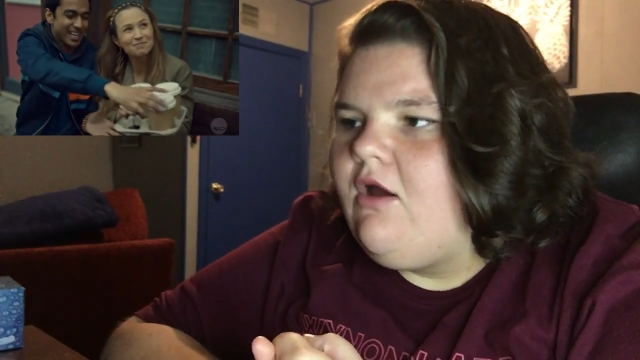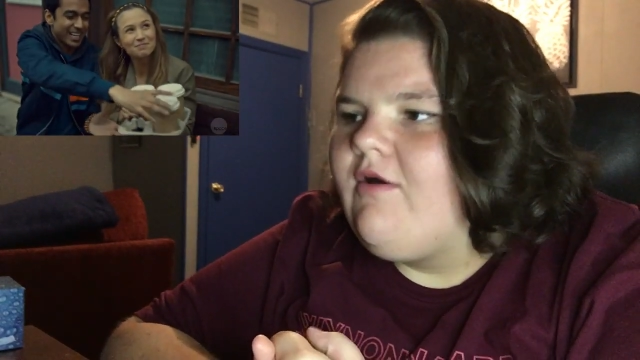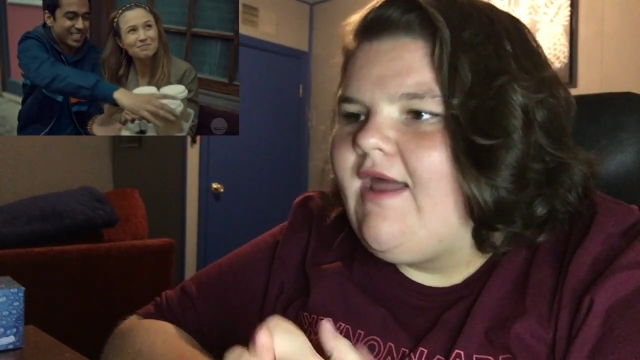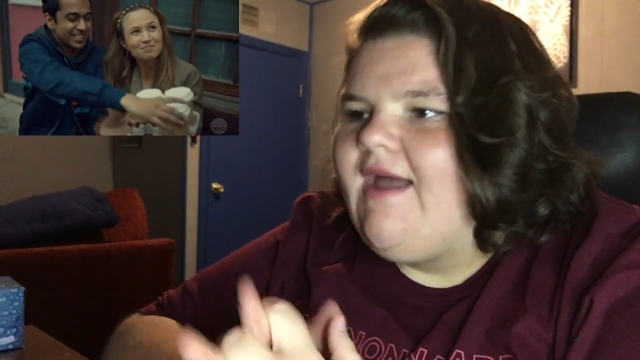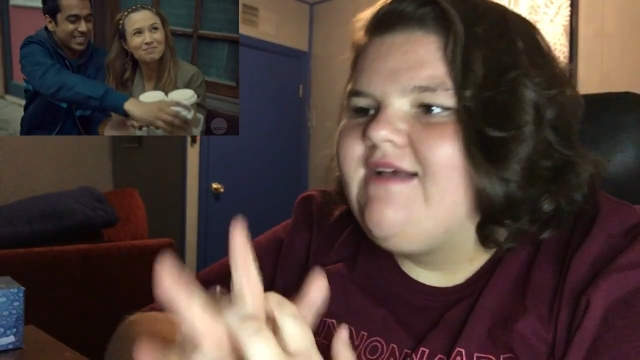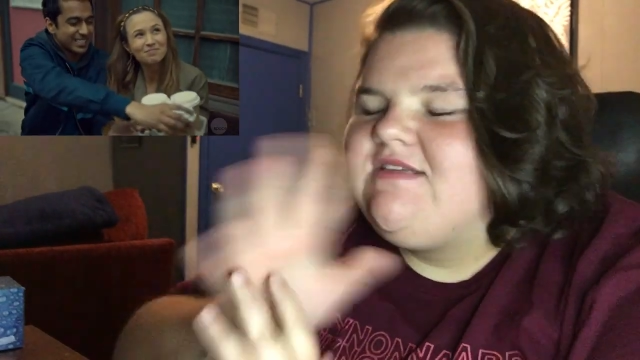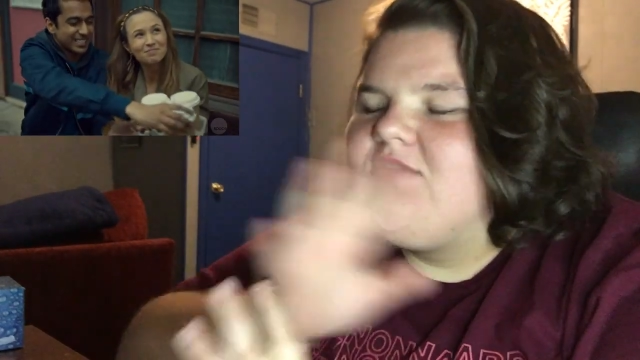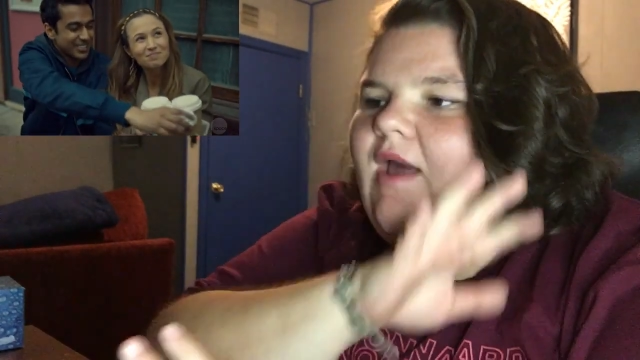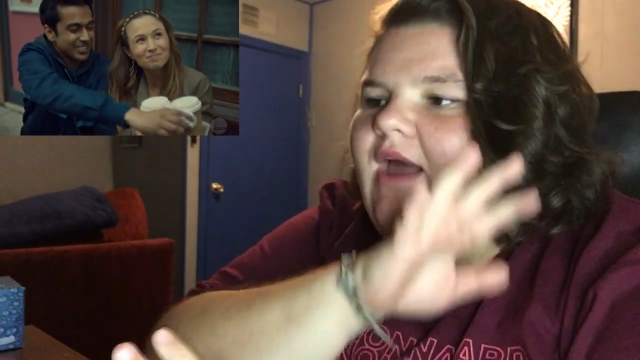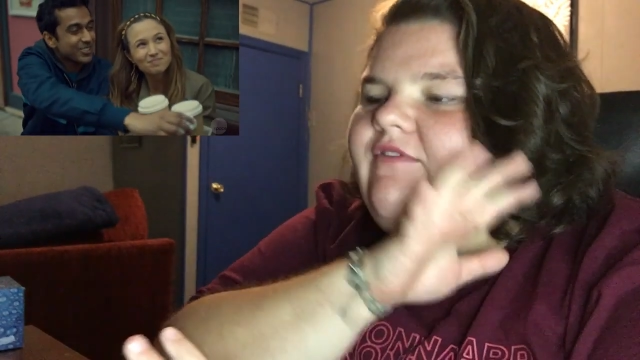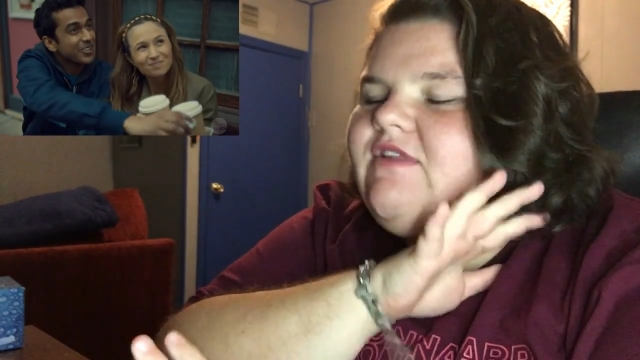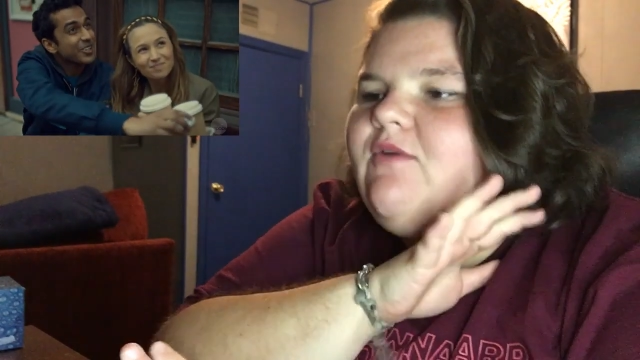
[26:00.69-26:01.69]
Okay, I see
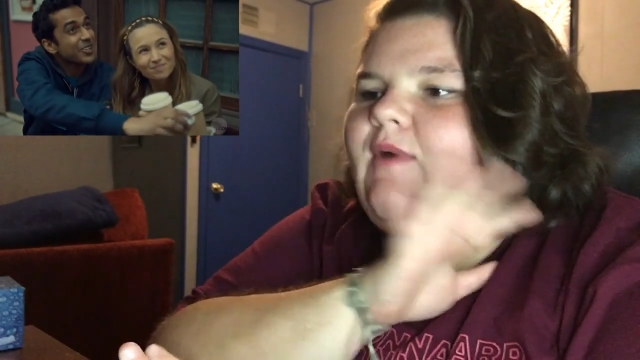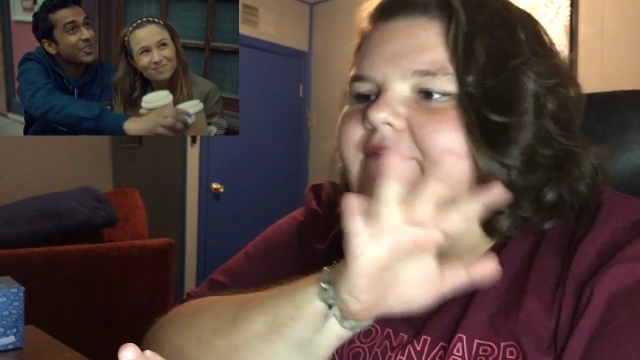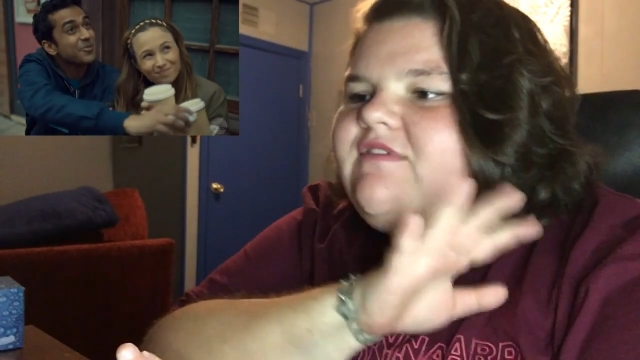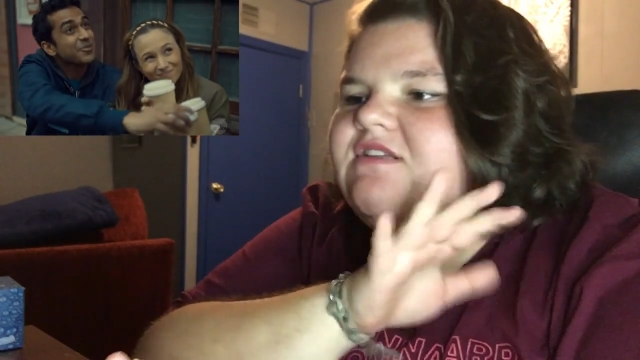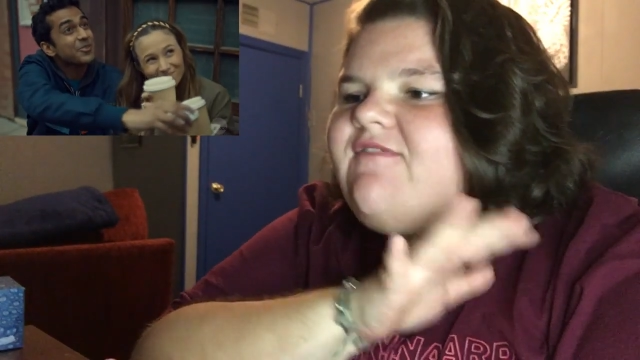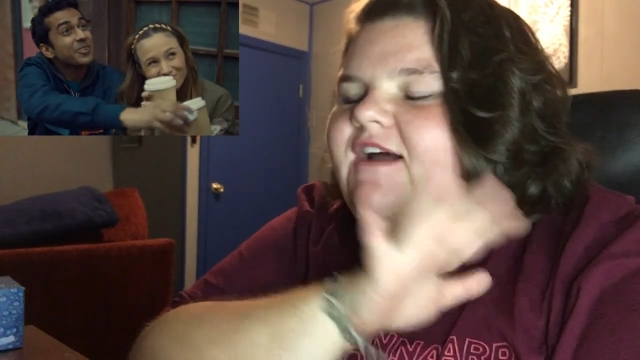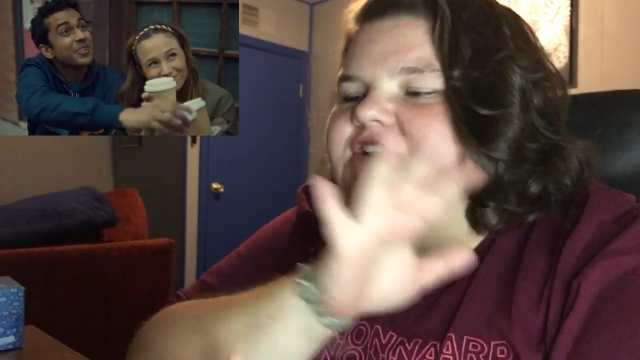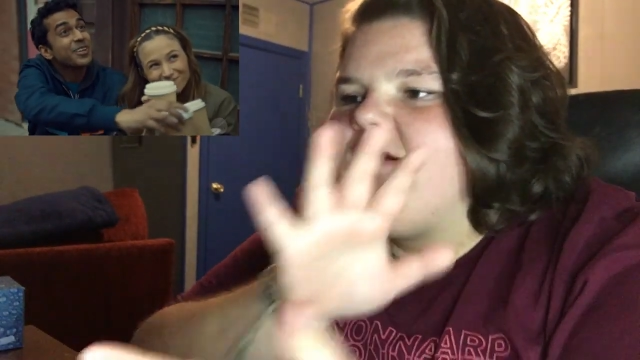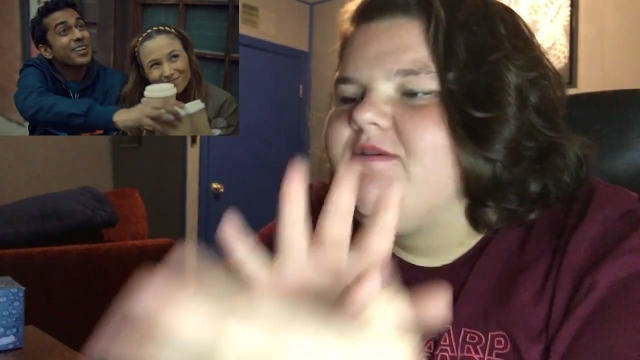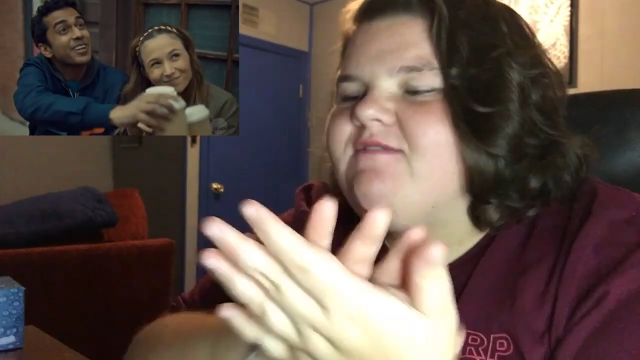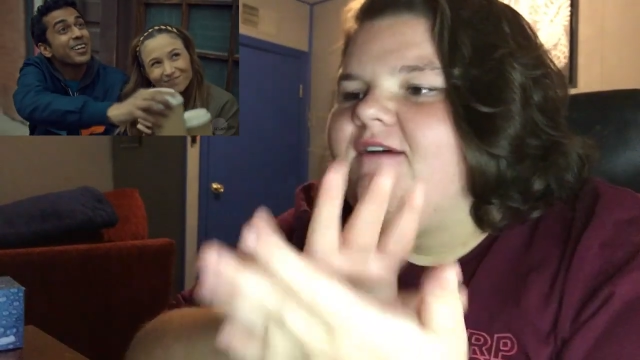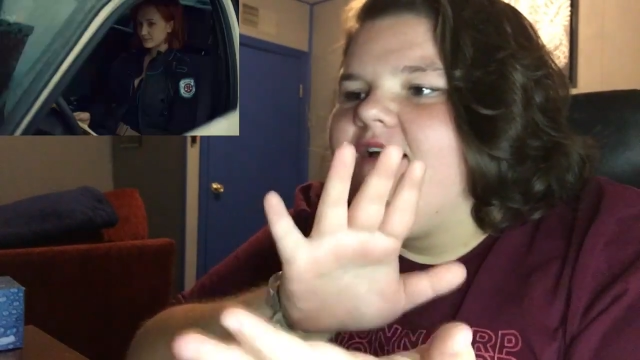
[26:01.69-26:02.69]
Waverly. Waverly's fine.
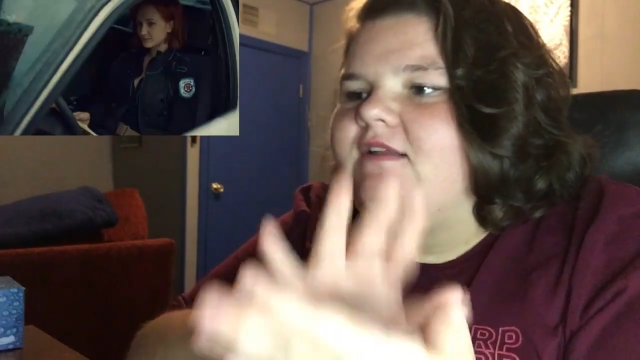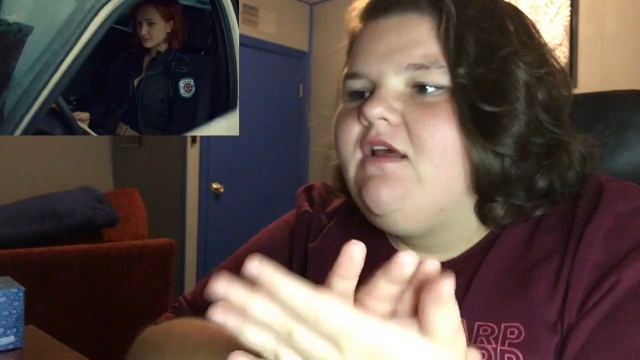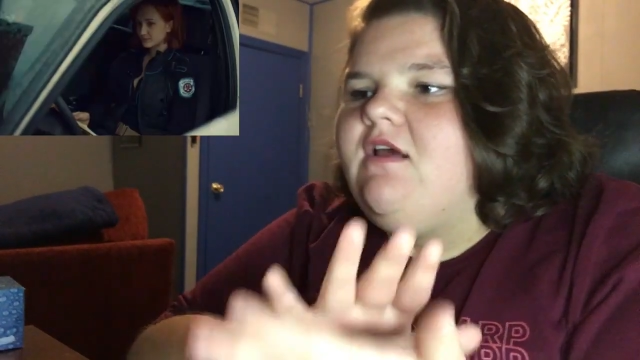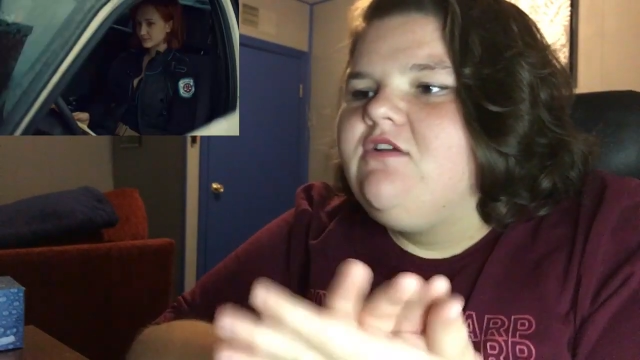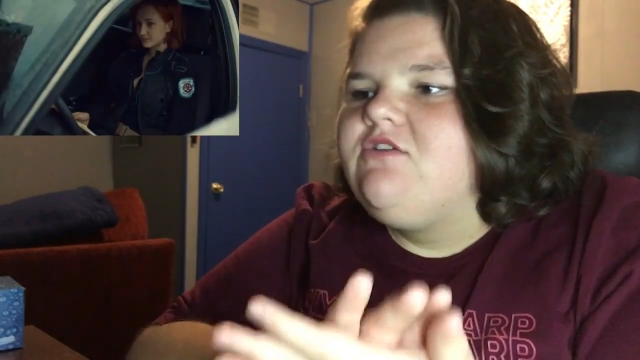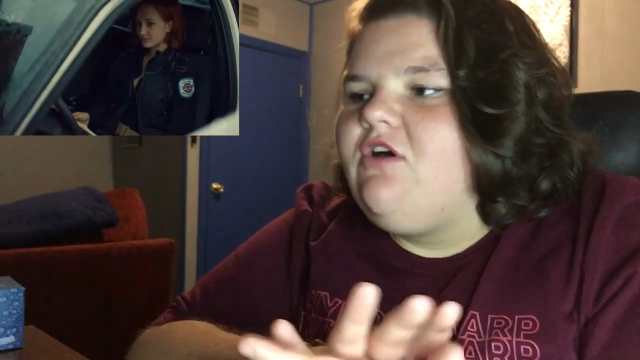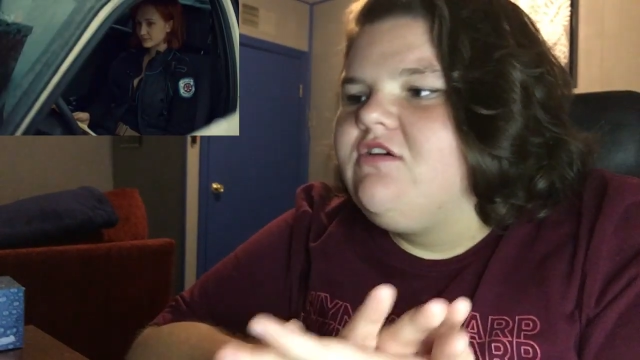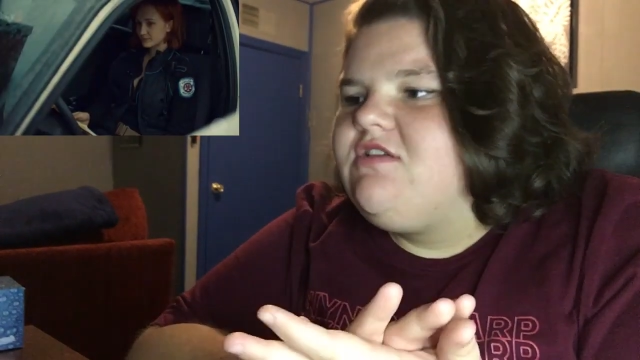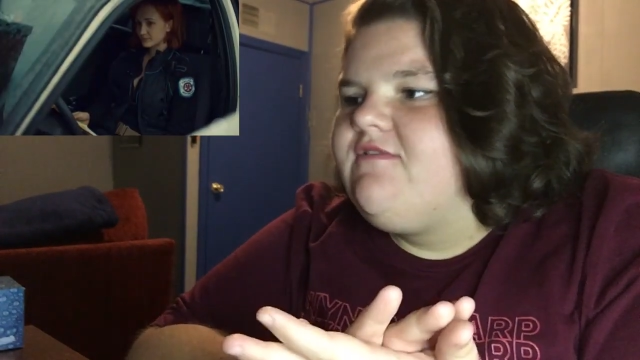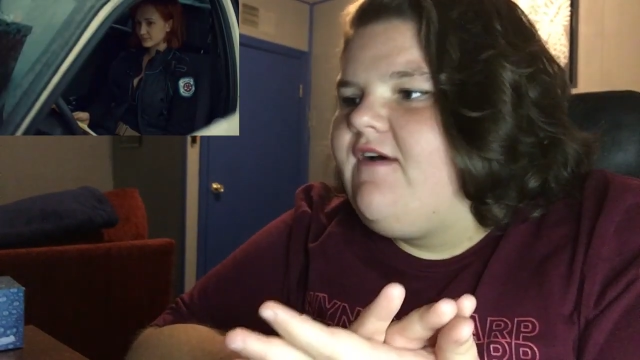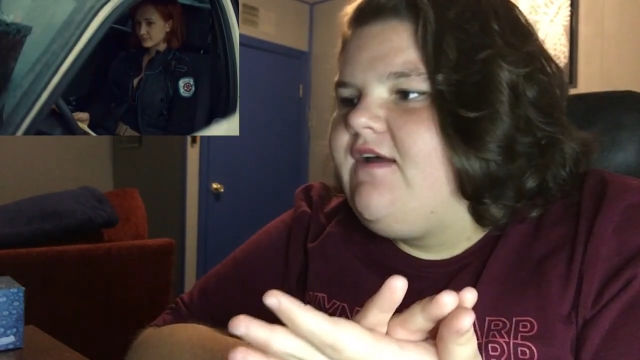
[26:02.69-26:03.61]
Jerry's fine. Dolls is